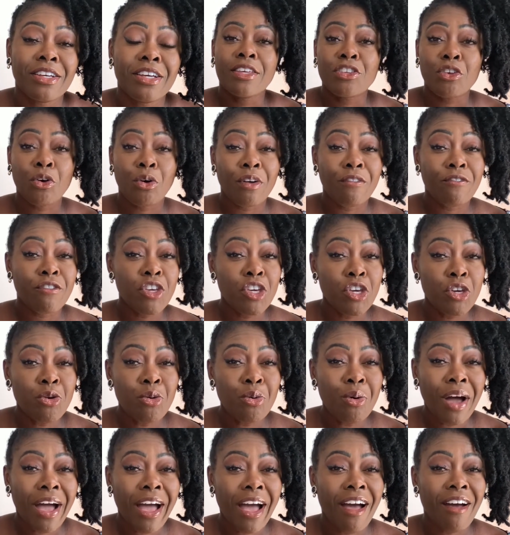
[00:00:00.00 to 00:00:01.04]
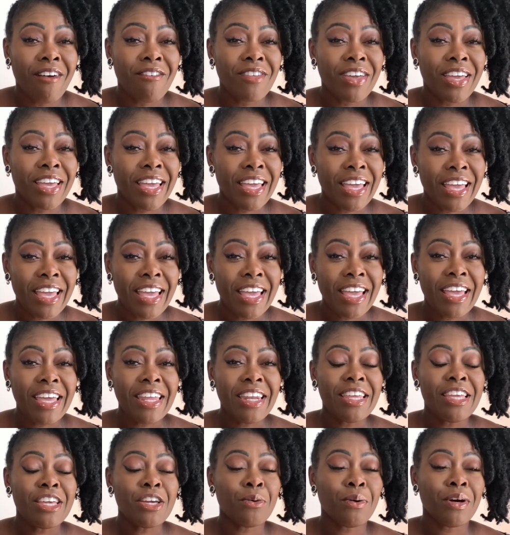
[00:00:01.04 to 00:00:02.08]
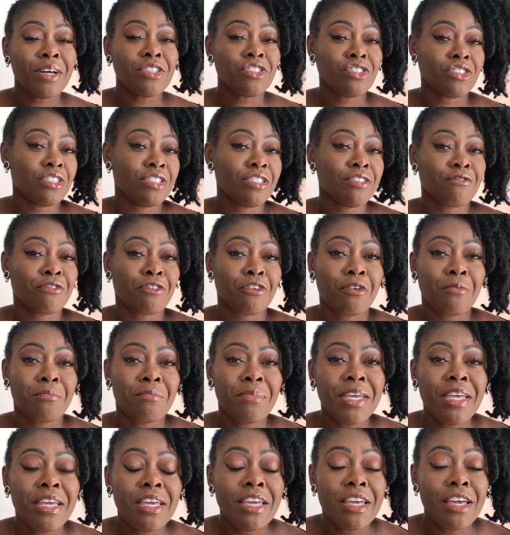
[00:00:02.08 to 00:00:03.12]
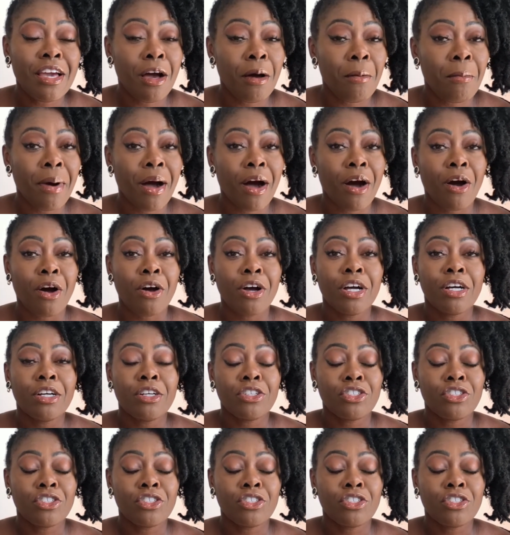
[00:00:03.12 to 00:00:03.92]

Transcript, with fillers: So if you have any questions for me about